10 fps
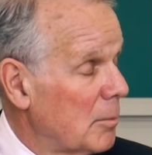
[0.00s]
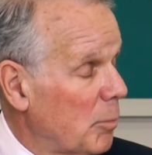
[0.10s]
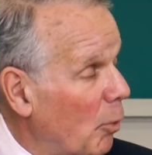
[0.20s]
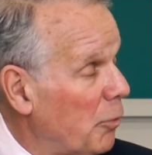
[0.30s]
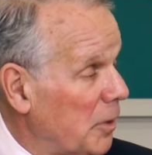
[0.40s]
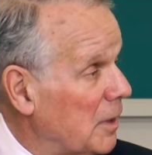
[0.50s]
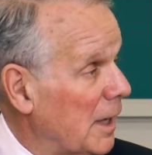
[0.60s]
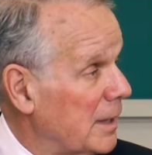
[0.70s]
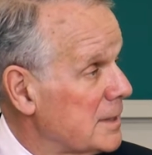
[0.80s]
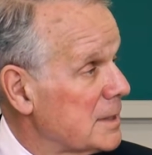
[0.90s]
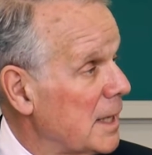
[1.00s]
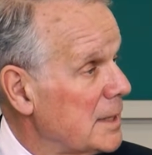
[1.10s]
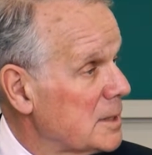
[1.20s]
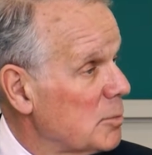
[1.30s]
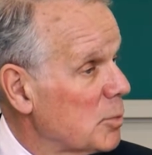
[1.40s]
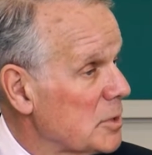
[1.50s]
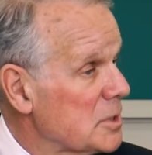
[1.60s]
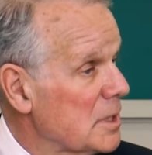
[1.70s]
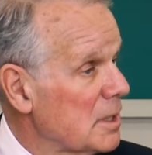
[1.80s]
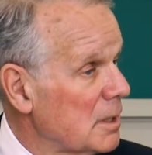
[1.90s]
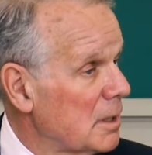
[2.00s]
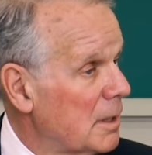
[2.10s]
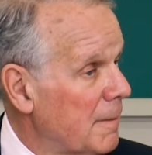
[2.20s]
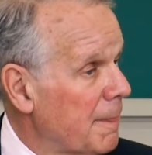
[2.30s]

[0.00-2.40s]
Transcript: Both the United States and Brazil